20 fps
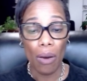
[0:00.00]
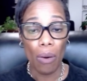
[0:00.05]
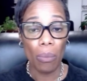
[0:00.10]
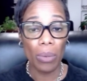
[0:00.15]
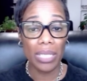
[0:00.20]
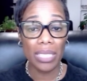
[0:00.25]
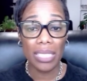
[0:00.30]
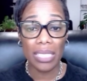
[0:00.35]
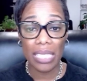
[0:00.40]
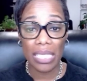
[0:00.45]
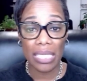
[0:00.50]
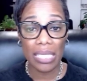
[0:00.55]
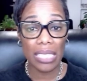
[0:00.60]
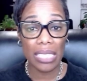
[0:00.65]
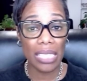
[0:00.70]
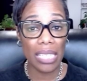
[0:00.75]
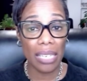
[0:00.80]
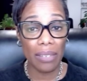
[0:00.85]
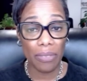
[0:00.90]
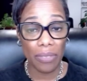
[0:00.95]
Once
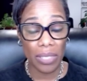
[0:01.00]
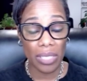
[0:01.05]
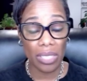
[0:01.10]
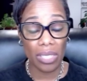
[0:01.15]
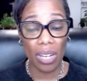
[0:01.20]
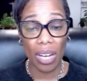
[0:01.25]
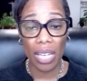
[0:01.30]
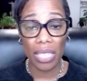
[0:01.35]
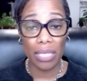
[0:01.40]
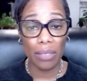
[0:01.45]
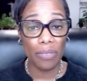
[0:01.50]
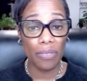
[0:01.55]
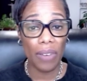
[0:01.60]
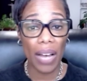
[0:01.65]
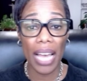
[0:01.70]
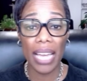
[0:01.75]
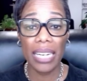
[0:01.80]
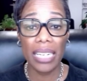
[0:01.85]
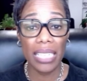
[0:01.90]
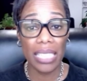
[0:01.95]
DCF is gone, the
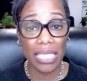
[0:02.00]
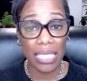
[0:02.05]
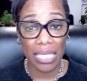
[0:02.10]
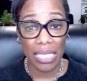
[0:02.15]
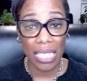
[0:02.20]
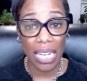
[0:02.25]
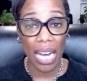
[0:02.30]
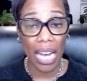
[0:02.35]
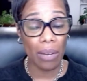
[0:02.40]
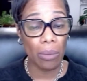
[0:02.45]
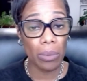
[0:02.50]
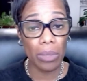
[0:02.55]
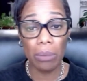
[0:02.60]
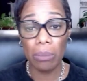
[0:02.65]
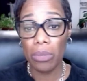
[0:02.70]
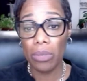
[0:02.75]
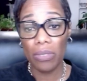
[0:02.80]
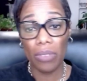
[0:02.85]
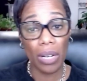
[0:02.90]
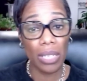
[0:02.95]
fighting is gone. We'll
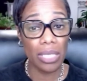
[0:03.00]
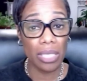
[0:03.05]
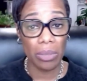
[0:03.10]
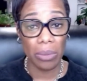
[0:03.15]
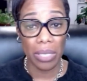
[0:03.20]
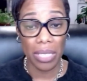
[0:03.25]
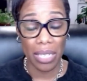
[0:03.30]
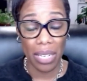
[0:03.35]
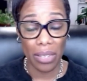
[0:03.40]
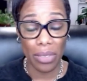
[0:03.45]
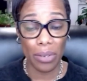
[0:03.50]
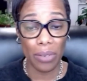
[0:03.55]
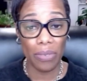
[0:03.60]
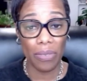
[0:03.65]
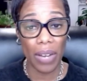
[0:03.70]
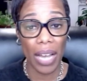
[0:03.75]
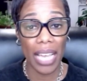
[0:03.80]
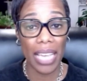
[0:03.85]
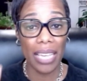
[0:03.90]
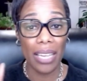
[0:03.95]
move on to another
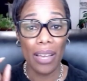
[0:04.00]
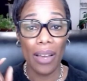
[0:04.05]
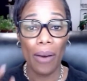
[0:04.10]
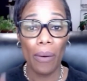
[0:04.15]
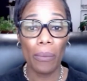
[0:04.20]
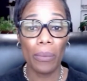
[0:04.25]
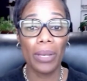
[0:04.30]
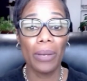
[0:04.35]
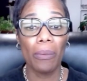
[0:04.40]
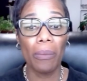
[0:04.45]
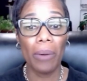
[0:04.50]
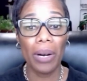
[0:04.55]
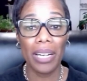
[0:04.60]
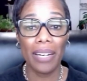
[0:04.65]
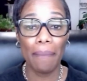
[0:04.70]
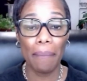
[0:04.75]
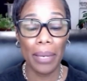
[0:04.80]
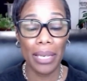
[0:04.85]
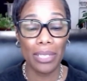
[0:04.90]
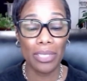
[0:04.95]
fight. We want to
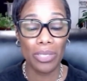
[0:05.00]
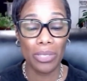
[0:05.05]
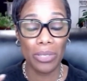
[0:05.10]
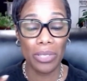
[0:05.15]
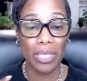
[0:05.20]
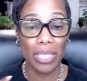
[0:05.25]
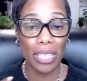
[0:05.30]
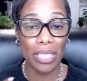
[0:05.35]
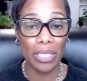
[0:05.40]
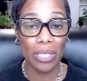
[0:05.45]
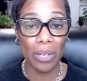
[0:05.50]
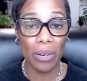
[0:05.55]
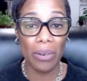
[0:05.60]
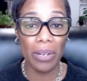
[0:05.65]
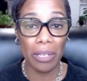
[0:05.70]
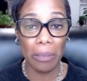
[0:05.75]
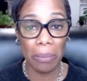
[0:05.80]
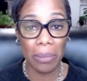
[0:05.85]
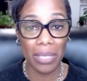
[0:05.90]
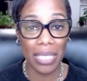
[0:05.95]
make sure that you're
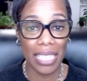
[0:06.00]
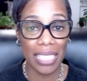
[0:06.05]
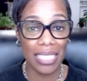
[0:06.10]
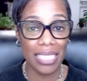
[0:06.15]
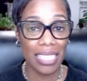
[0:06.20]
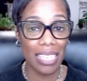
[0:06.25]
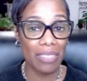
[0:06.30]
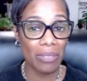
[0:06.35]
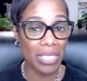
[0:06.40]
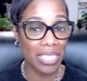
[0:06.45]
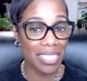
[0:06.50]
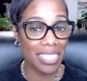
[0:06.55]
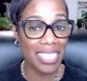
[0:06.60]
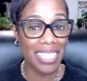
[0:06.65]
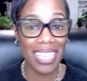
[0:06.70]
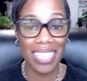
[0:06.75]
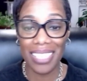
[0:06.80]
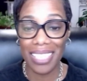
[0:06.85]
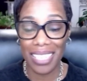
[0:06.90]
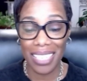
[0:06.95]
in a place that when you
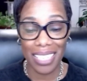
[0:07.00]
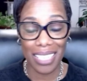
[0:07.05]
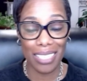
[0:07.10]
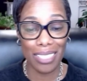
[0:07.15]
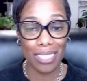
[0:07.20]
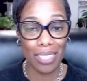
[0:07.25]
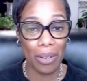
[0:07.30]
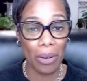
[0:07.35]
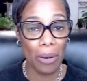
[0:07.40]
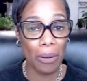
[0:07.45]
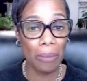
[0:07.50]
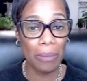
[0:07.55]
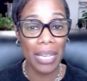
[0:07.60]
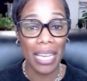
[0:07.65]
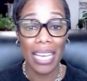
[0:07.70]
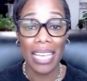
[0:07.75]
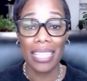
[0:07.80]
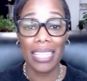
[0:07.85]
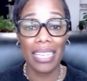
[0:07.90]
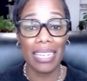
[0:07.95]
get the kids home,
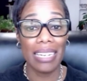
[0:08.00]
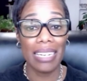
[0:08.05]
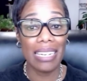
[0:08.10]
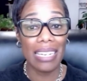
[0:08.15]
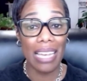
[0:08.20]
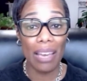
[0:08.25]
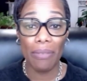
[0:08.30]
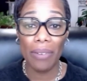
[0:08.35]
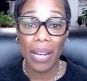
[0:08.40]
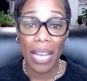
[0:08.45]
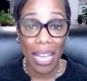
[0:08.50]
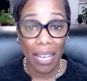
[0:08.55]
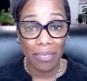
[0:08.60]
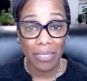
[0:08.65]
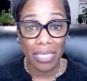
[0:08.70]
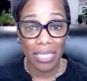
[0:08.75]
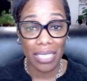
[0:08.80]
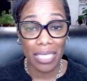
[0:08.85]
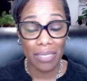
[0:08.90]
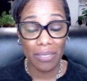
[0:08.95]
they never have
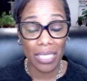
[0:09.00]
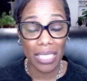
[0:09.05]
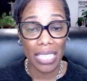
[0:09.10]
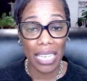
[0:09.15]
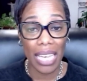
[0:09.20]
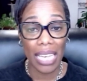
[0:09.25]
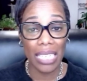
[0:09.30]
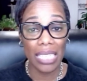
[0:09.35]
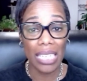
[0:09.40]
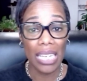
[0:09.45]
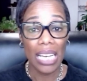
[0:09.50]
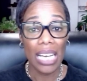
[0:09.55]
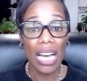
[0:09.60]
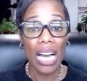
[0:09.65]
to leave again.